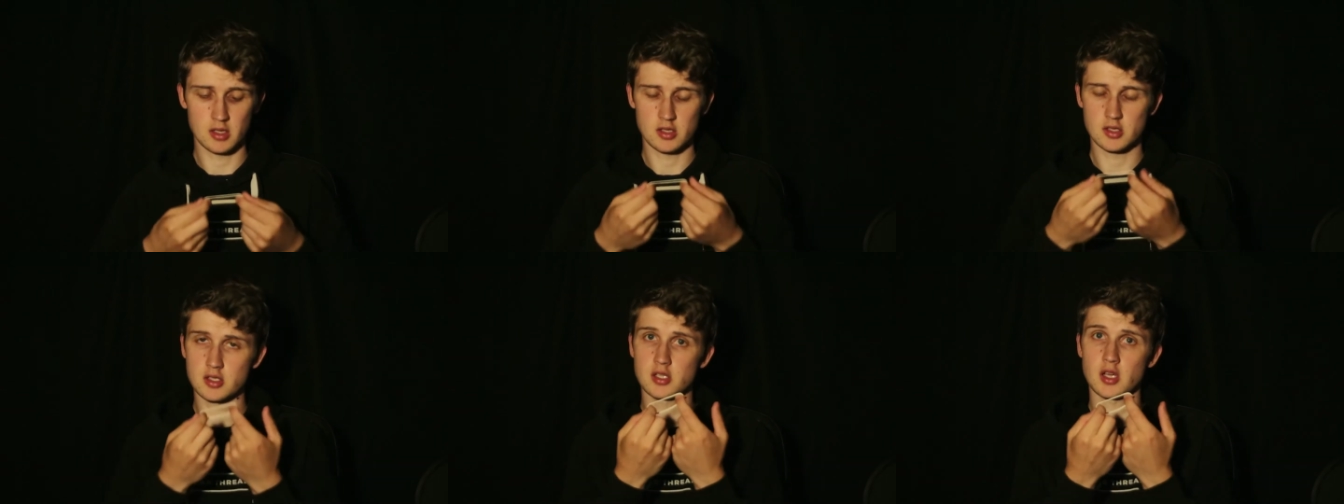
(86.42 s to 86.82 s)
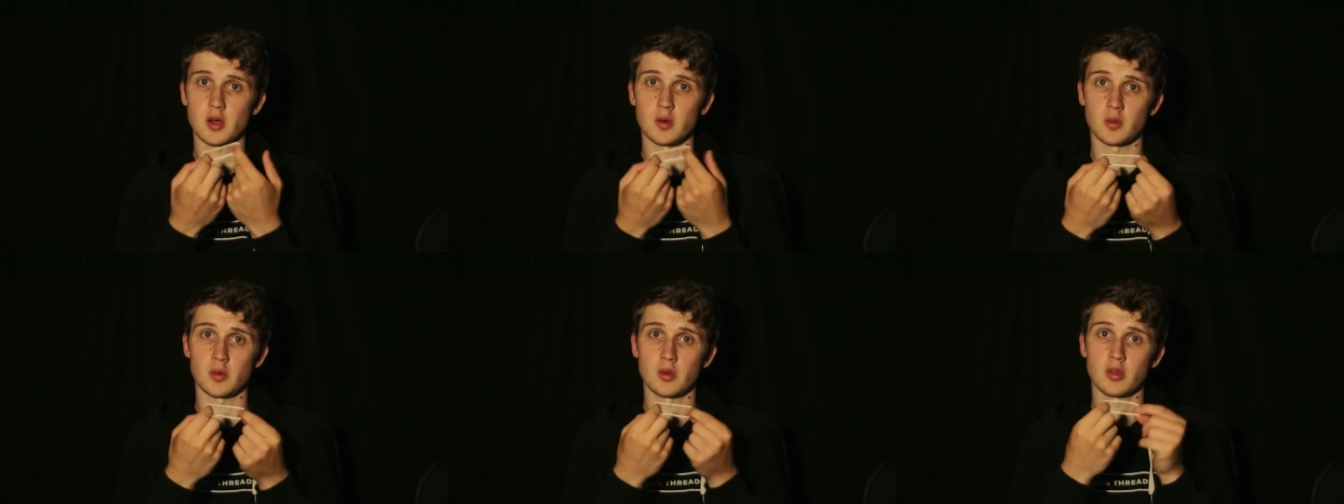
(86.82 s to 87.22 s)

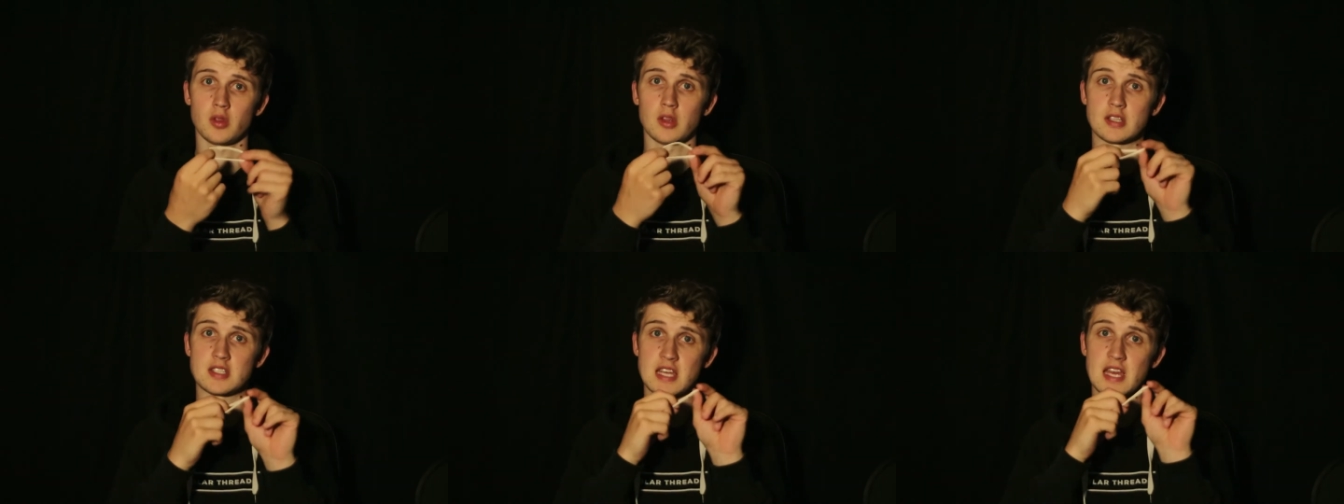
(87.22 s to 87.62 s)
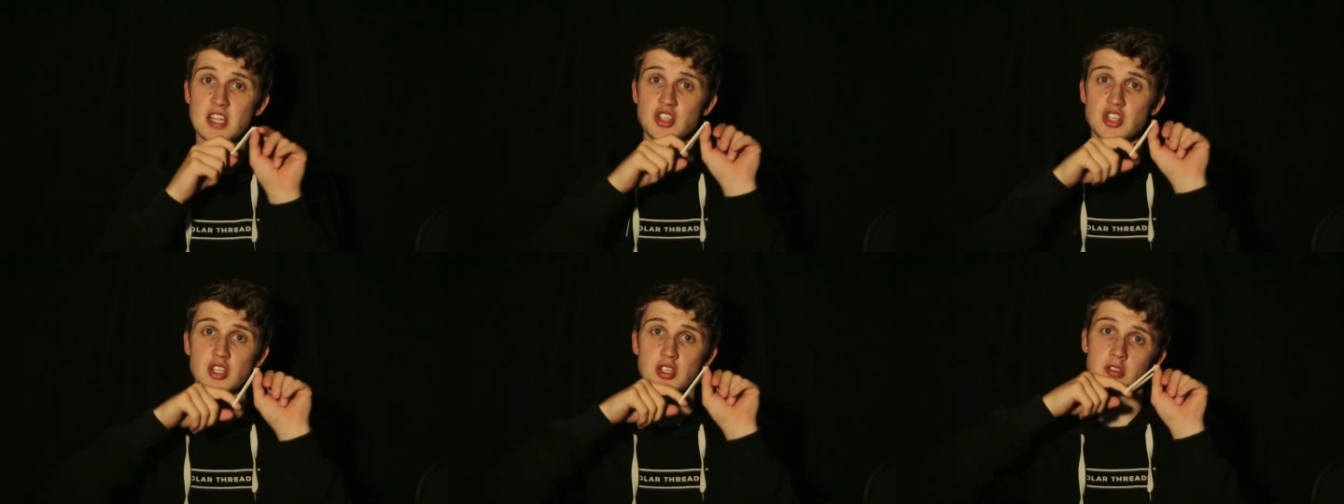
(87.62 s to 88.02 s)
So the
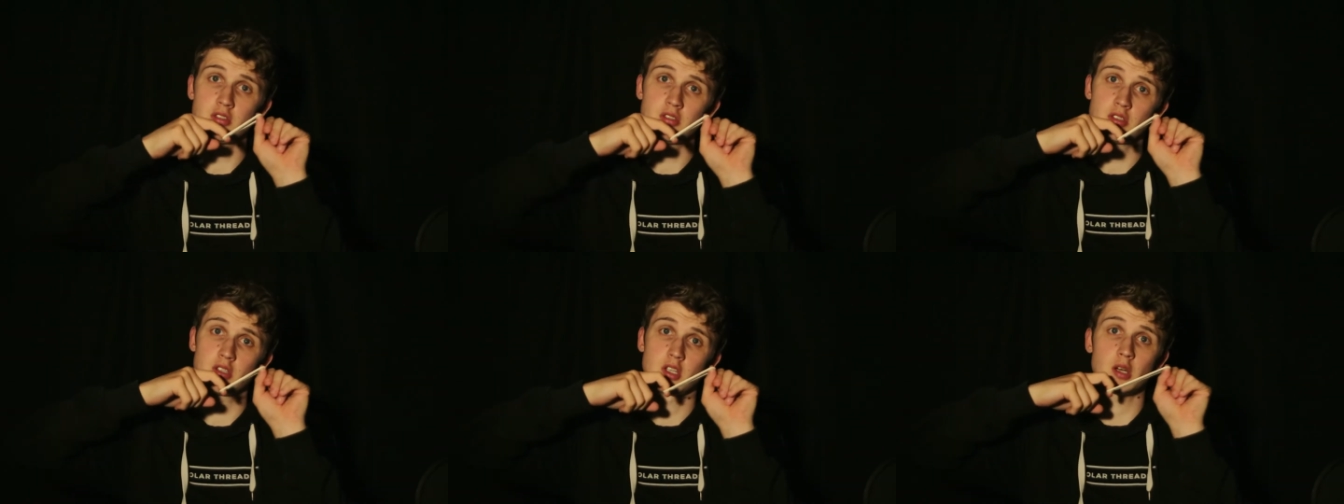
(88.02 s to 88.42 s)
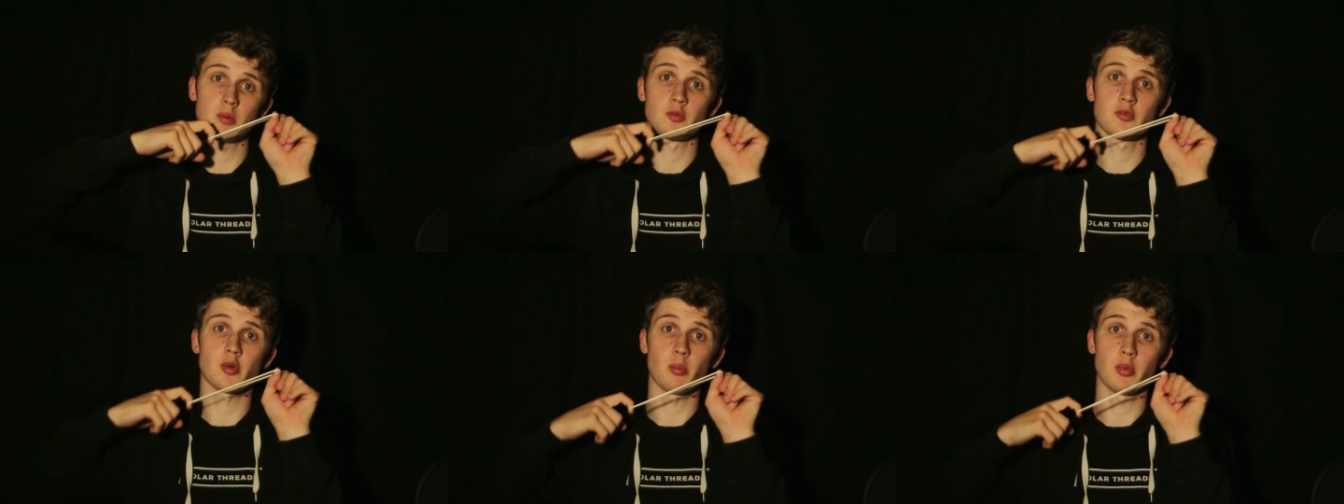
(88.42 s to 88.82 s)
tension
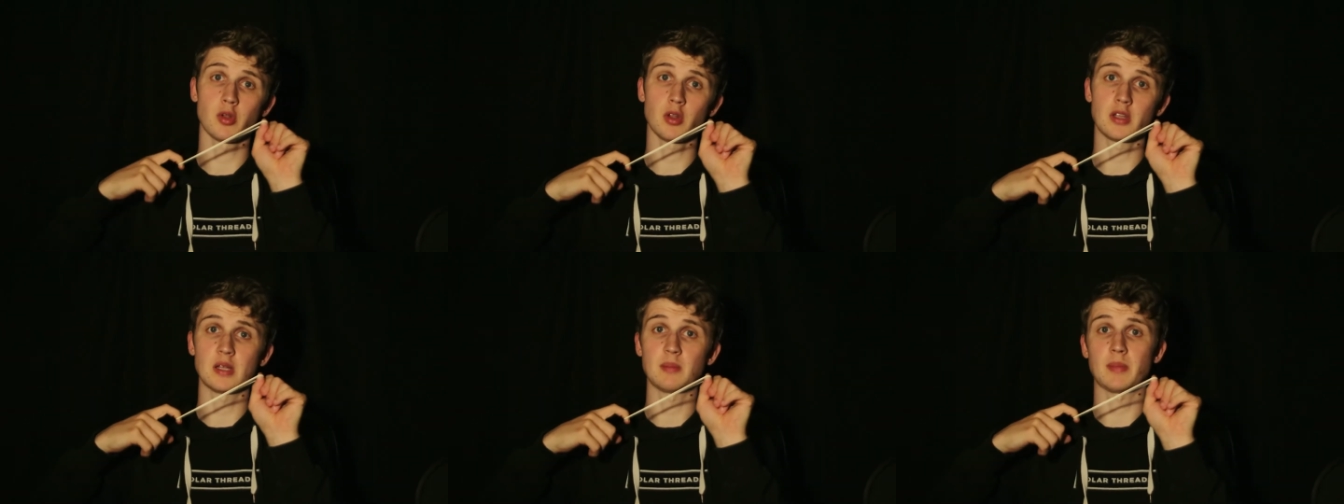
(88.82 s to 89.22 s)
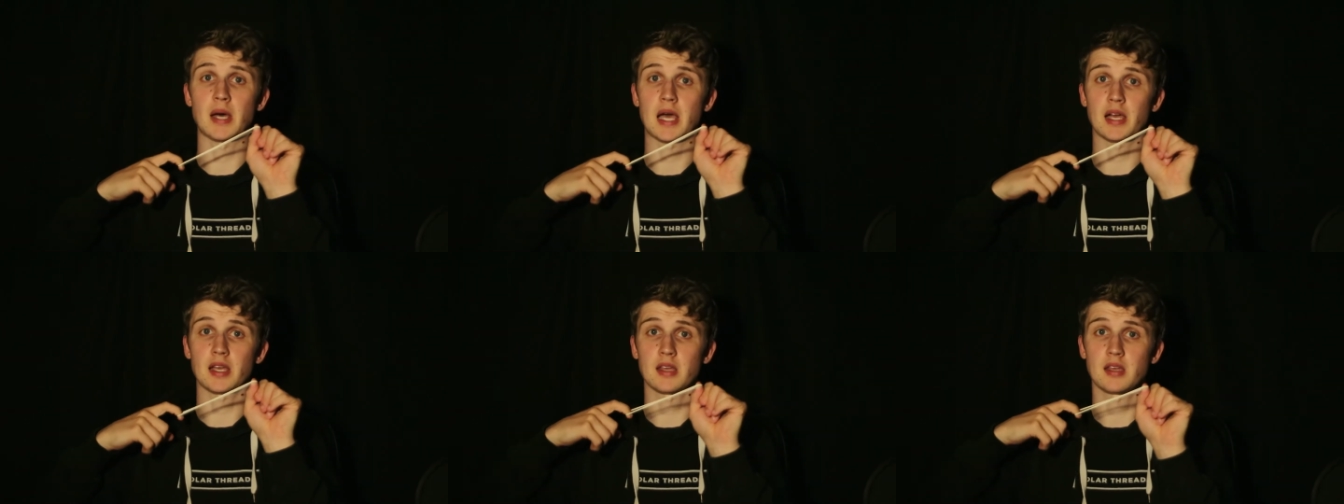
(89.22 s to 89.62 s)
comes from pulling it
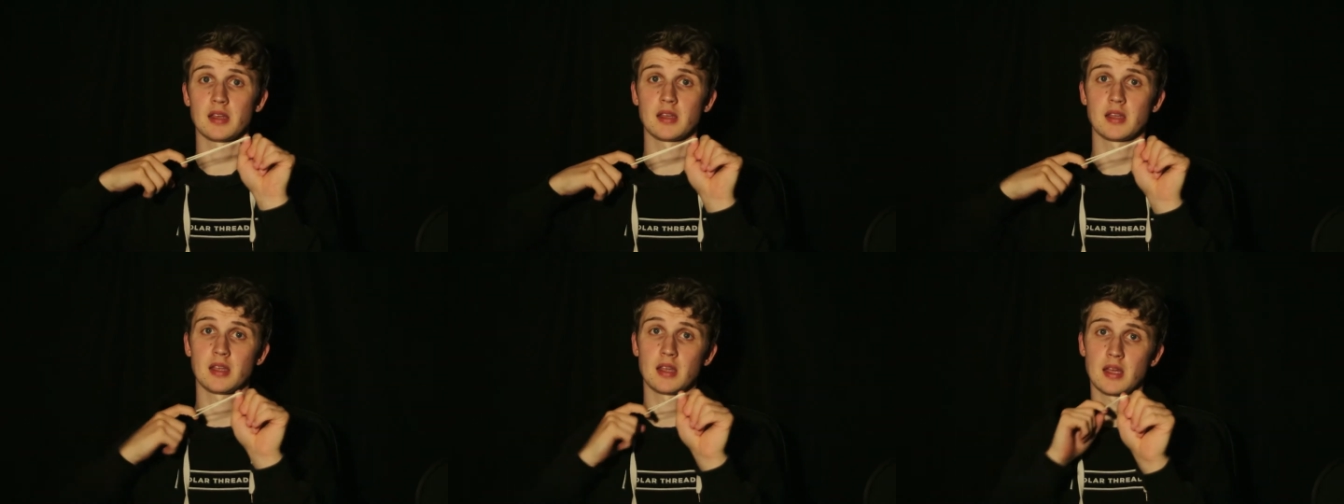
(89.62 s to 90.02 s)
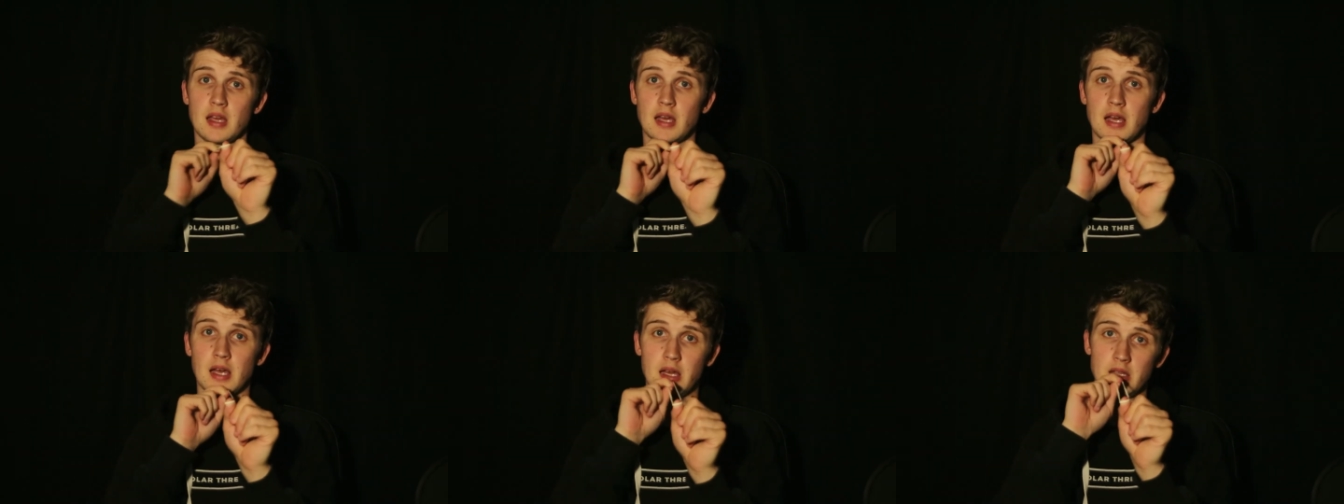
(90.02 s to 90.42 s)
back
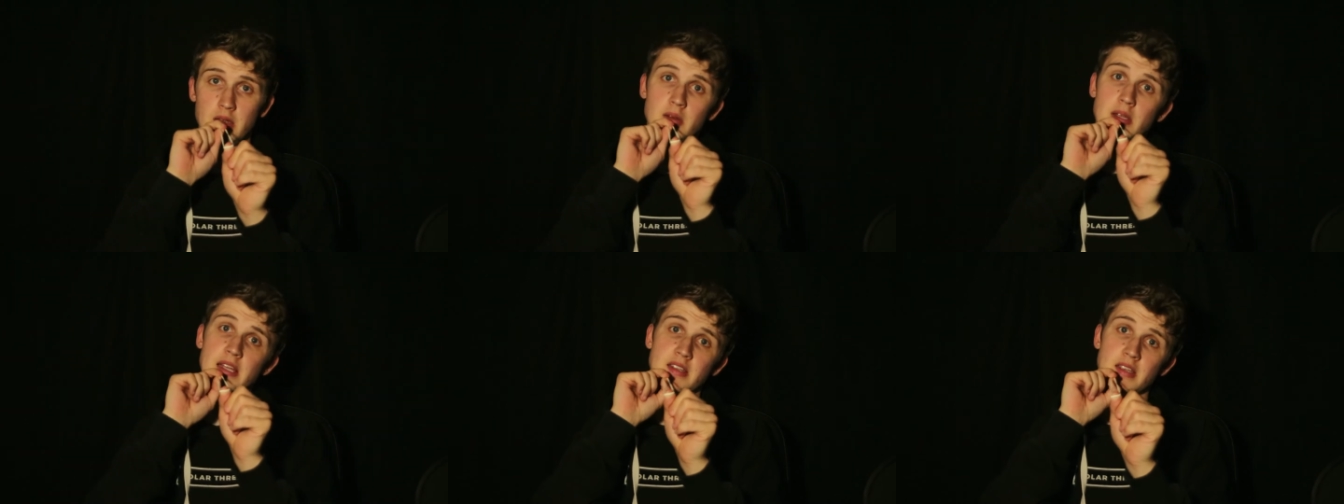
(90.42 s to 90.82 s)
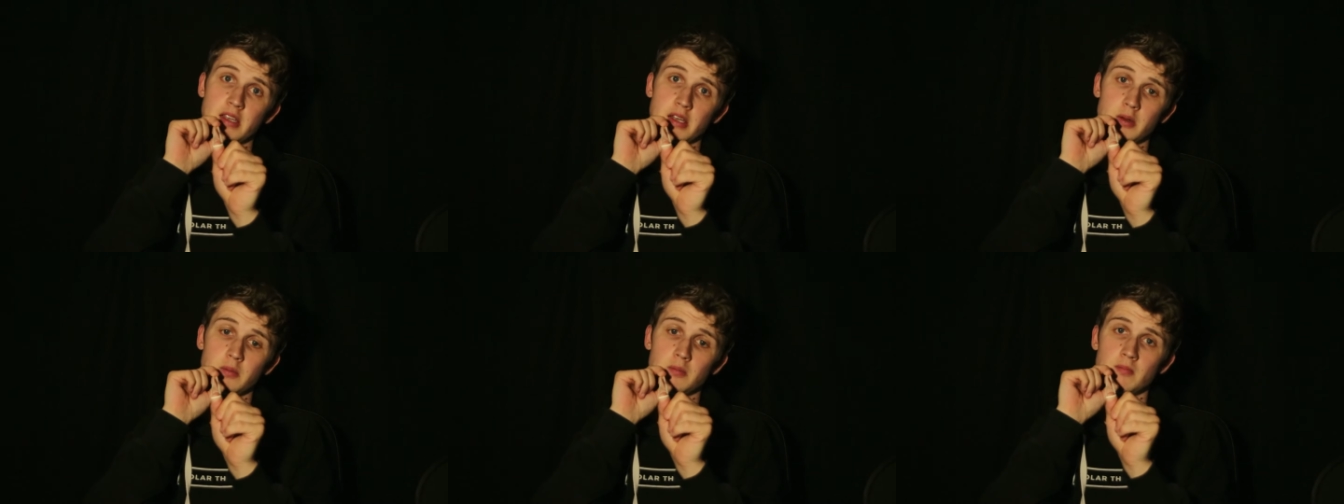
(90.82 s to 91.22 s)
and you let it
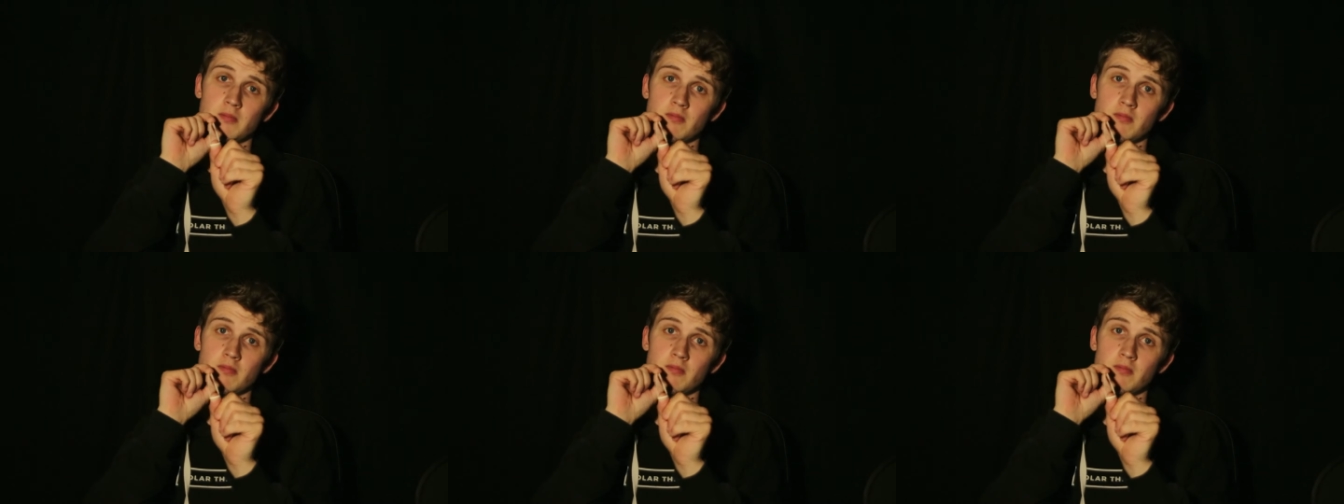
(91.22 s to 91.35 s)
go.